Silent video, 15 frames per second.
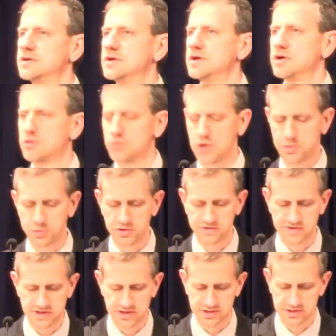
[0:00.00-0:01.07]

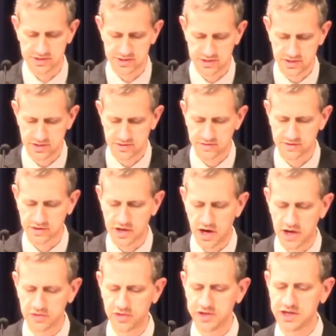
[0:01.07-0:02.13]
represent the
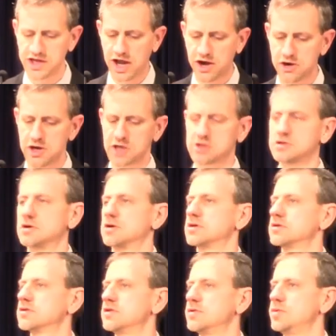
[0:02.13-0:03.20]
godly character
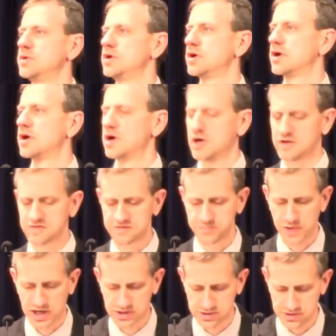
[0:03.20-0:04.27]
that we are
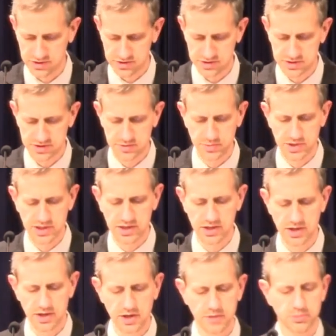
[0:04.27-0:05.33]
expected to be
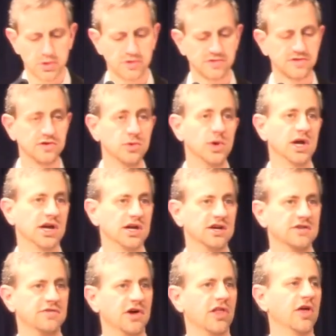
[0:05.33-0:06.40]
pursuing and
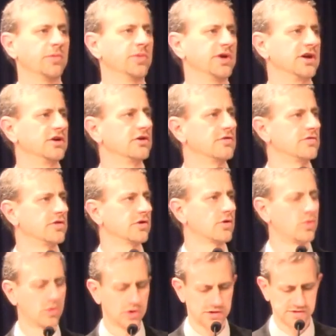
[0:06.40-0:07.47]
developing over the
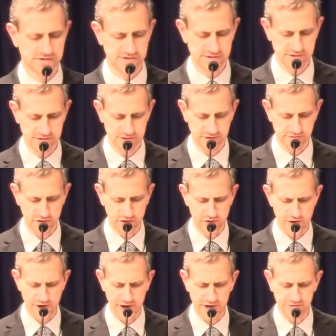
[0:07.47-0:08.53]
course of our
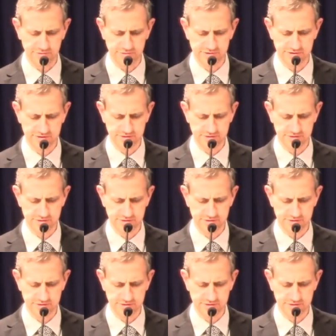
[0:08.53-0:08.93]
lives.